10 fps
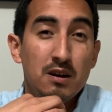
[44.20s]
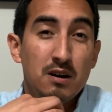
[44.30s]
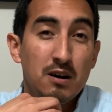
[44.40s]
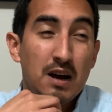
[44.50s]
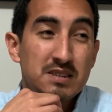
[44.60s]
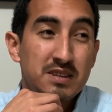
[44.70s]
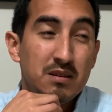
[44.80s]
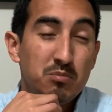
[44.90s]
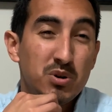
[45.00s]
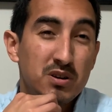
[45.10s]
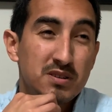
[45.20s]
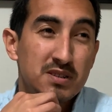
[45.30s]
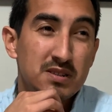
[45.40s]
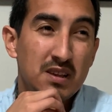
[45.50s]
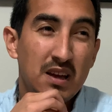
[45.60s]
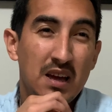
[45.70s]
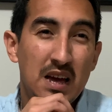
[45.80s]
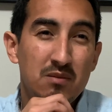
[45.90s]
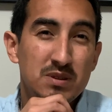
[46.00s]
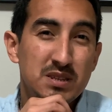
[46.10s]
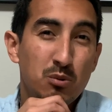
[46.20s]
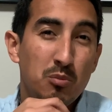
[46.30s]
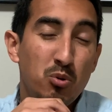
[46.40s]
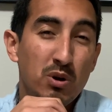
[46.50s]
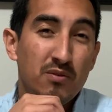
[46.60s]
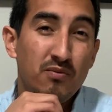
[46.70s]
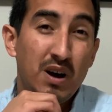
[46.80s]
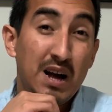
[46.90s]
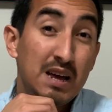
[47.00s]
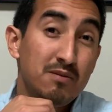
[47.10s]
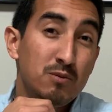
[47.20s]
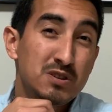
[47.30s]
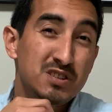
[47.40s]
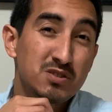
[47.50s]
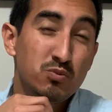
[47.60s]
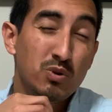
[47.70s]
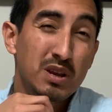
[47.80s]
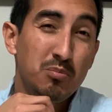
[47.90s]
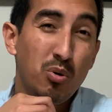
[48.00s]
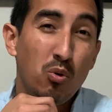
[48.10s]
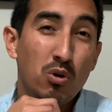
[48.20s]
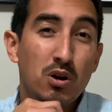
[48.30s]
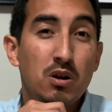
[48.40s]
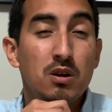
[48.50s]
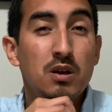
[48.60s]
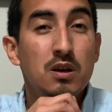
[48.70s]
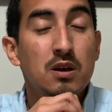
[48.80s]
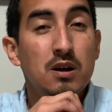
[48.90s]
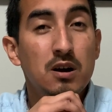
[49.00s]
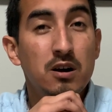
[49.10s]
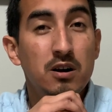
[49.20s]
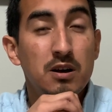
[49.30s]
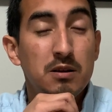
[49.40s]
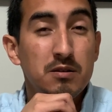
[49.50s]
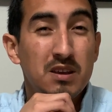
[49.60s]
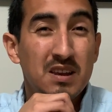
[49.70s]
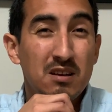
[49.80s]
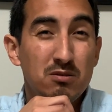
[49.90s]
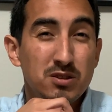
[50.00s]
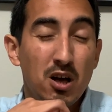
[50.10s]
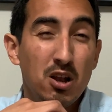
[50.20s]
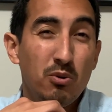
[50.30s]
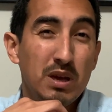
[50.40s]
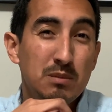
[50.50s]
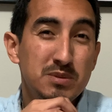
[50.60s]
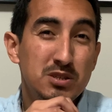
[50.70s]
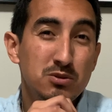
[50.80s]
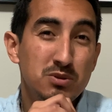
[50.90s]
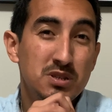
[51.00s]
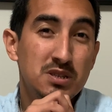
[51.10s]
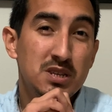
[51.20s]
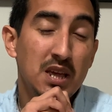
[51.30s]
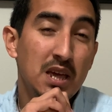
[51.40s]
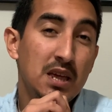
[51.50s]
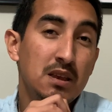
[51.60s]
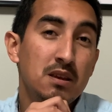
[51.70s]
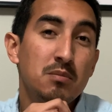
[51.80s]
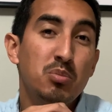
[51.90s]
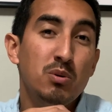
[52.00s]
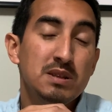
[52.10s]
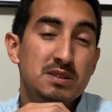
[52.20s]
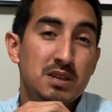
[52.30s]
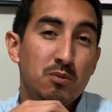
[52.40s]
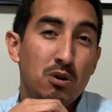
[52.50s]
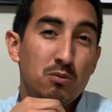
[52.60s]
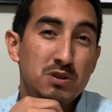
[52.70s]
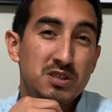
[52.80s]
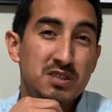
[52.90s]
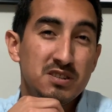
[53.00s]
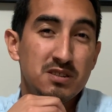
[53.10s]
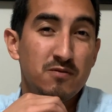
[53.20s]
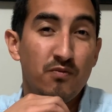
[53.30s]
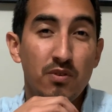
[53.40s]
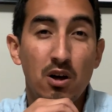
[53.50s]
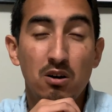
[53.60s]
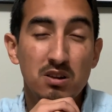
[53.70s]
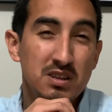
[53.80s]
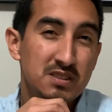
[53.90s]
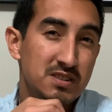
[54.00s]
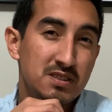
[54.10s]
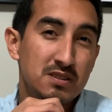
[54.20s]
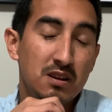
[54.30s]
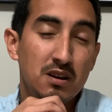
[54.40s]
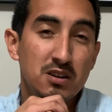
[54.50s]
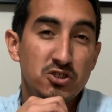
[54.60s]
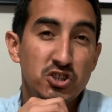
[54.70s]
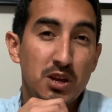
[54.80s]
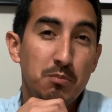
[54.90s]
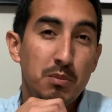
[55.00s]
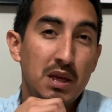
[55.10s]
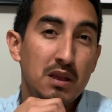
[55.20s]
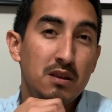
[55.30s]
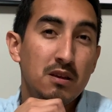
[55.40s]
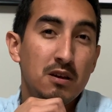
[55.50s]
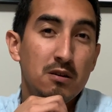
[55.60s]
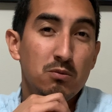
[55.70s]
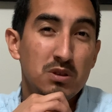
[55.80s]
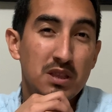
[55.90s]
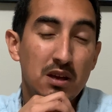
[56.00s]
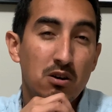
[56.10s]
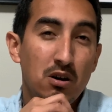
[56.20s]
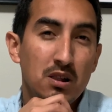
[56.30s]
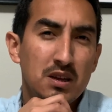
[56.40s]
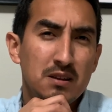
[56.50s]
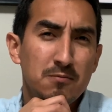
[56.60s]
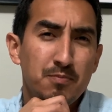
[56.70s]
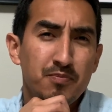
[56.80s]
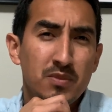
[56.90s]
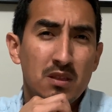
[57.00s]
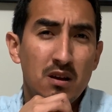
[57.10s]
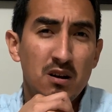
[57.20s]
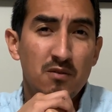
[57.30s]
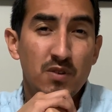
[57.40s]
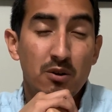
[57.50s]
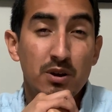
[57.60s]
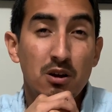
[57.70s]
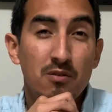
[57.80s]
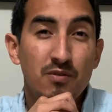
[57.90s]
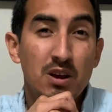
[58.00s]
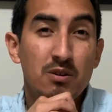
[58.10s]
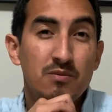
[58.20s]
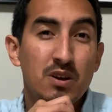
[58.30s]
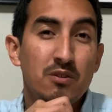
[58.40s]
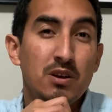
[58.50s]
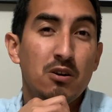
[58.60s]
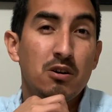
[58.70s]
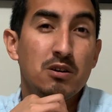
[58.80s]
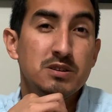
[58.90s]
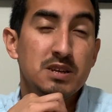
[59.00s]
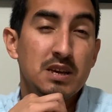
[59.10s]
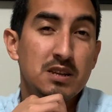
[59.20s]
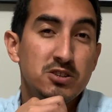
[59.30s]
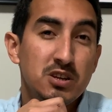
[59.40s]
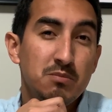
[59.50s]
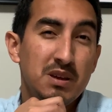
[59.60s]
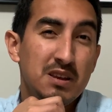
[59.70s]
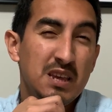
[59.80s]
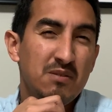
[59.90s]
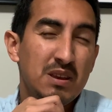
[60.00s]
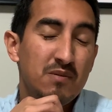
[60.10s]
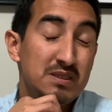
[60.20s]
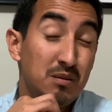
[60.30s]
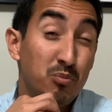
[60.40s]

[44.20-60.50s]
I've seen books have 0.5, which is really poor, and it goes all the way up to 10.0, which is flawless, gem mint, what they call it. Very, very, very hard to get a gem mint, even if it's a